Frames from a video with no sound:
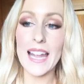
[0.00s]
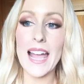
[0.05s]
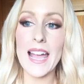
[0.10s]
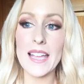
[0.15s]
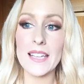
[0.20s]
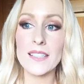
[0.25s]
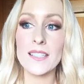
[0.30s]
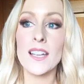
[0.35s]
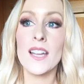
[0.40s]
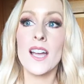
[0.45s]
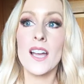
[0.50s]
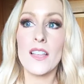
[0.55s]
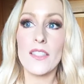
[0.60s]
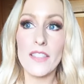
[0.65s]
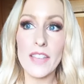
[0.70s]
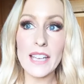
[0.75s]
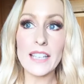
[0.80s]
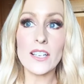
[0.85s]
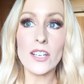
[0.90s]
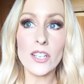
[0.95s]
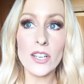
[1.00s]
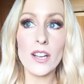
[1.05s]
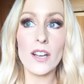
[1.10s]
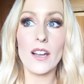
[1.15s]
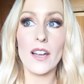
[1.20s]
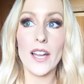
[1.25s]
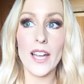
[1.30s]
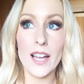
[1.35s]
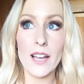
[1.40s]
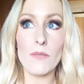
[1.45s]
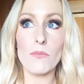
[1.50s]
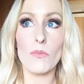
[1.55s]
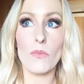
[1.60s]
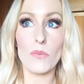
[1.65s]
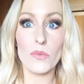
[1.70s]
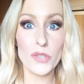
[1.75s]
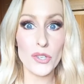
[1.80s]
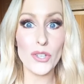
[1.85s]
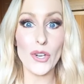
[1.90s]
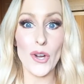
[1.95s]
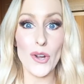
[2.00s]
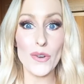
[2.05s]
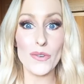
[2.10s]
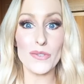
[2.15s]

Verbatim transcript: And they're going to, um, you know,